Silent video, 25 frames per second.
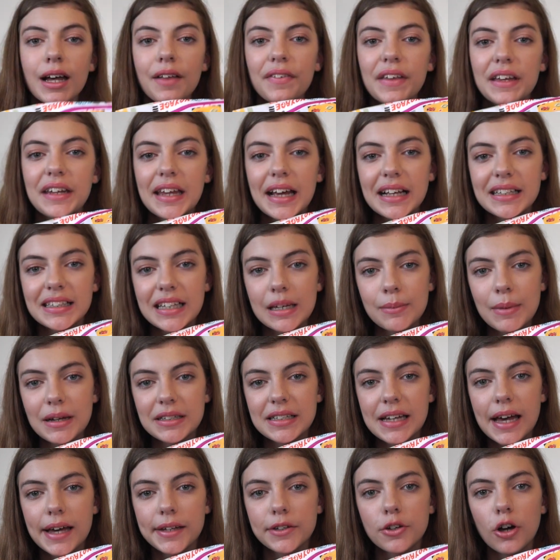The next thing my
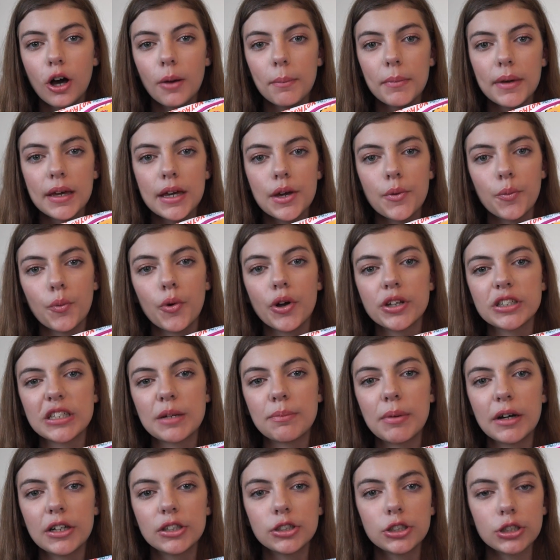dad got me was a
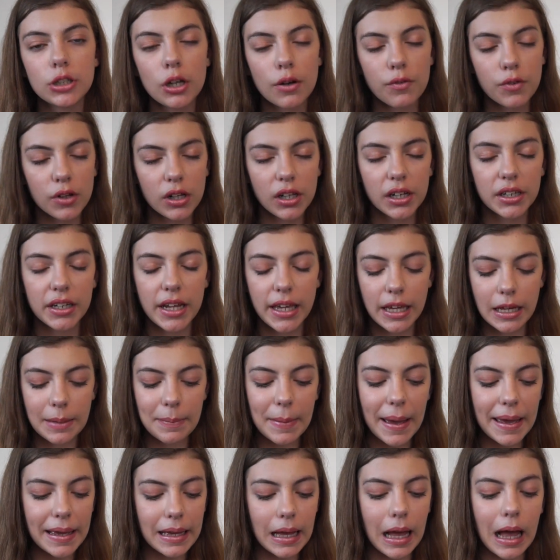bunch of Clinique
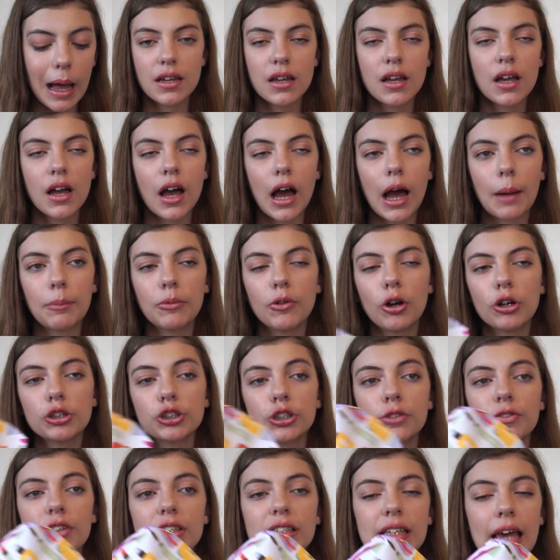makeup. I'm not
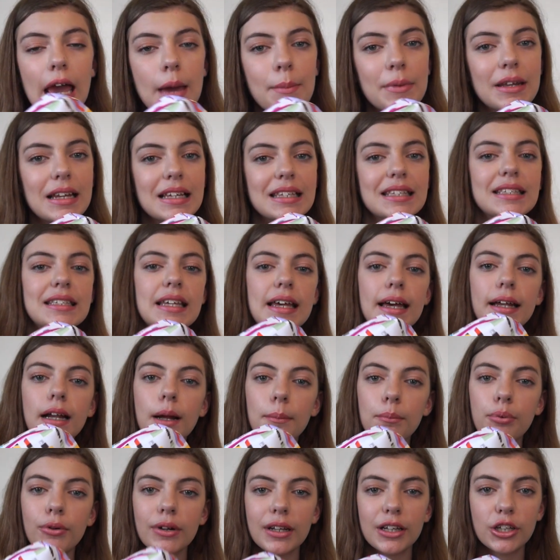sure if this came in a set,
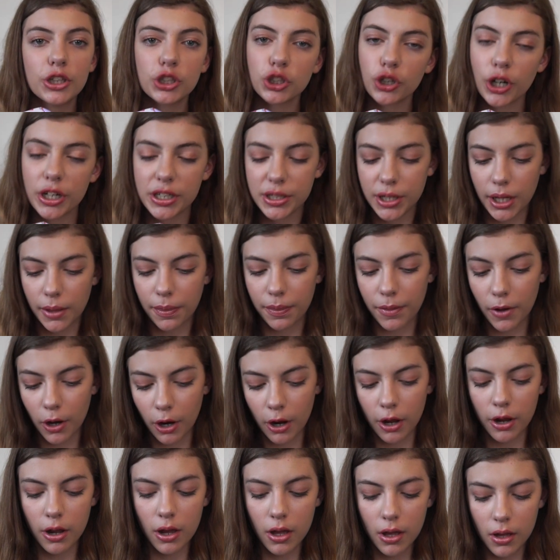I'm pretty sure it did
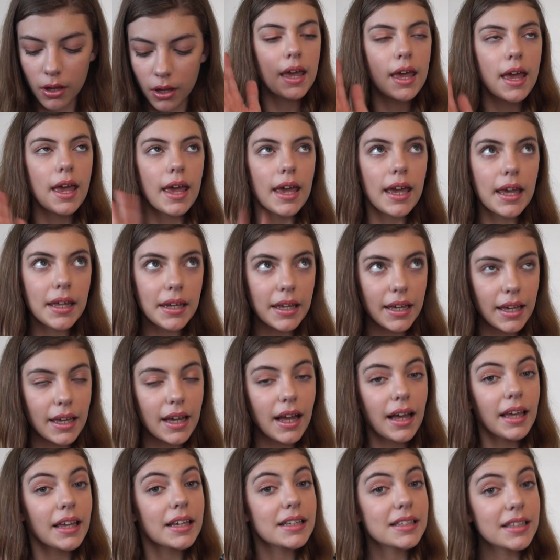though. In
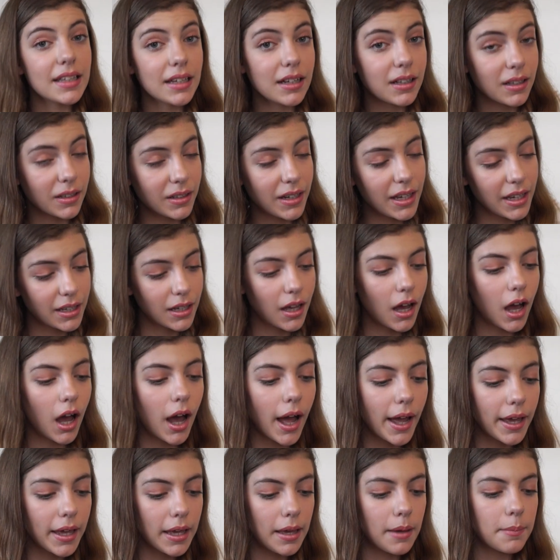here is the Clinique
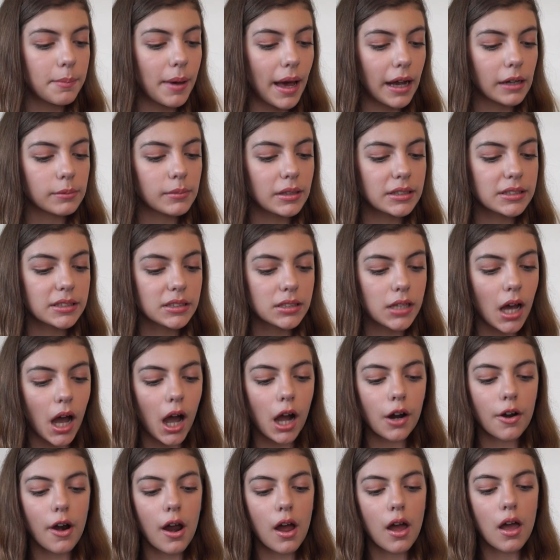High Impact
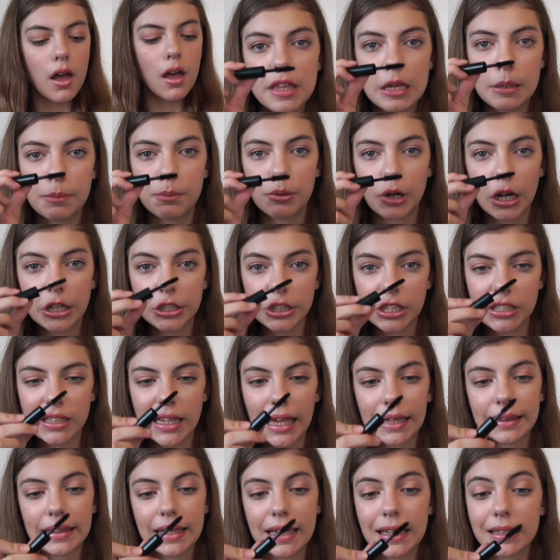Mascara. The brush is
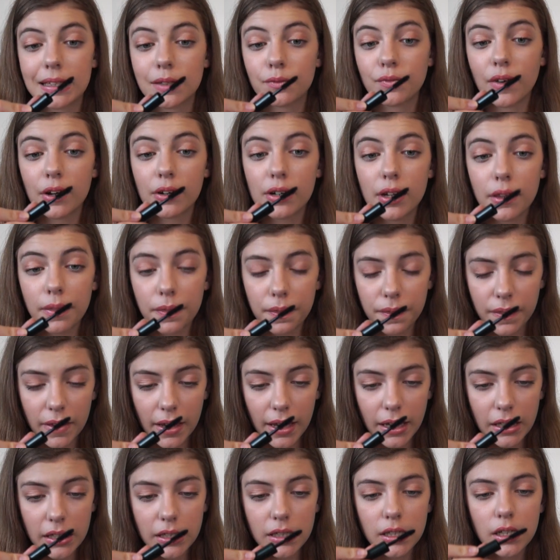like this, very
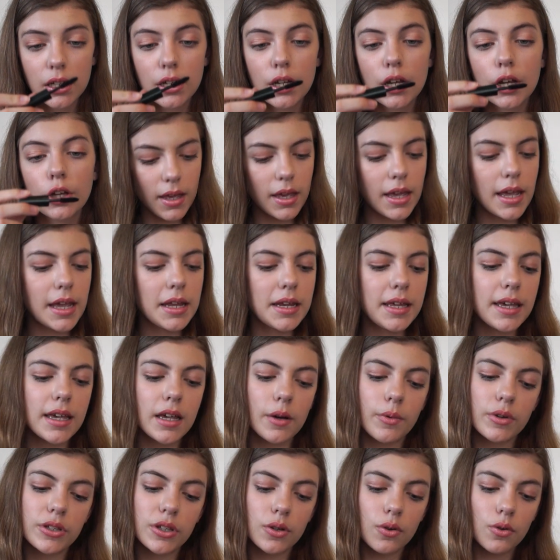thick. In
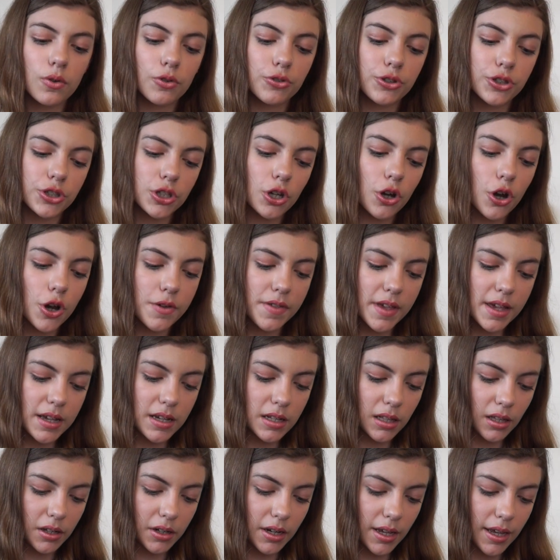here was also the
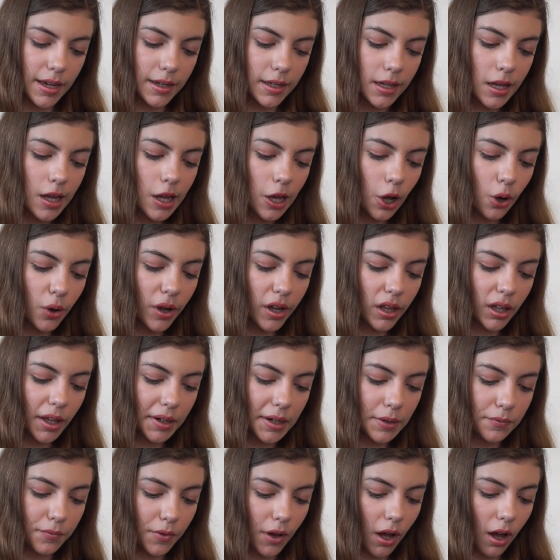Clinique Quick
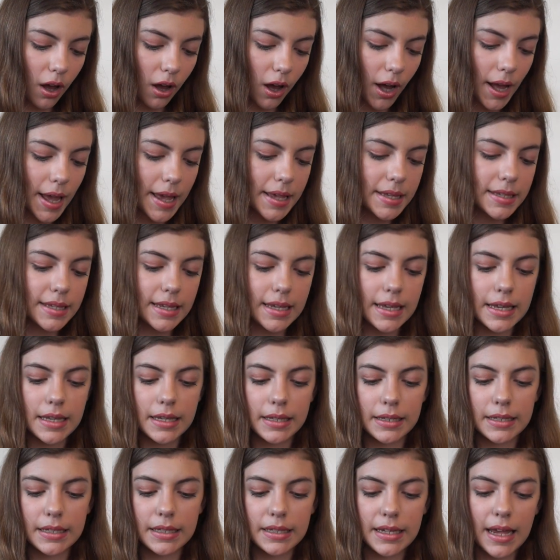Liner for Eyes
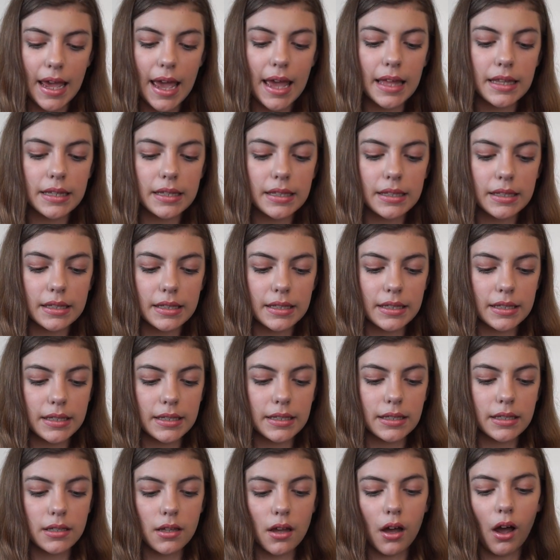
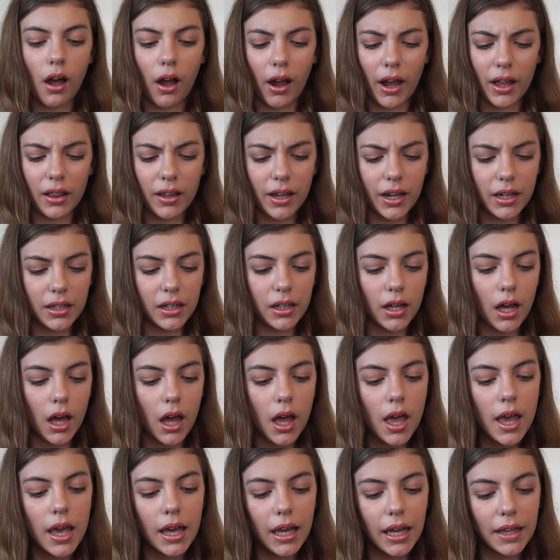Intense
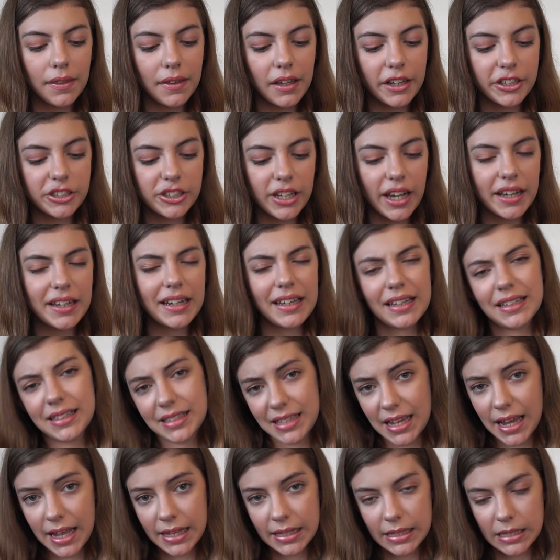Eyeliner in the shade
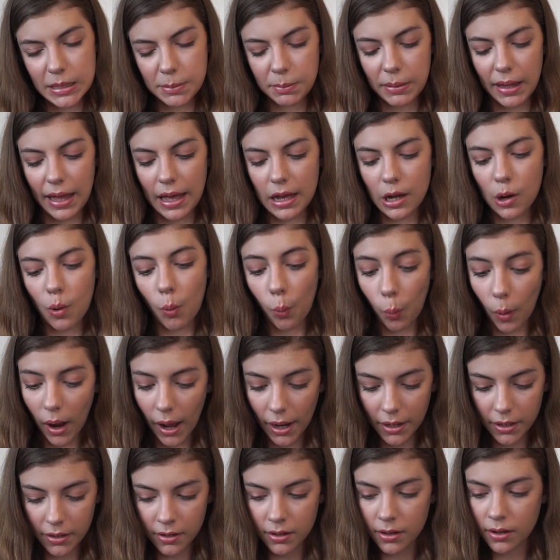Intense Black 1.